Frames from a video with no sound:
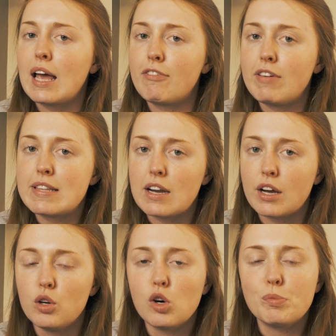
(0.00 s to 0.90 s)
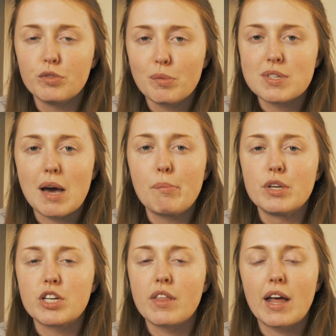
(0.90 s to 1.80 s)
if it's like a normal room
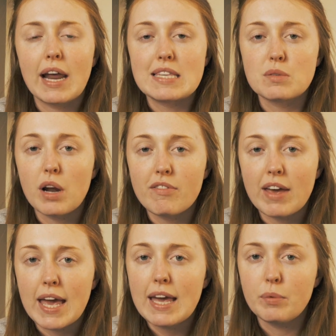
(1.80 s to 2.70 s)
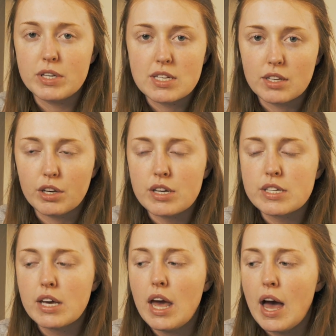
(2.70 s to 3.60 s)
temperature, the lasers will overheat, which isn't good.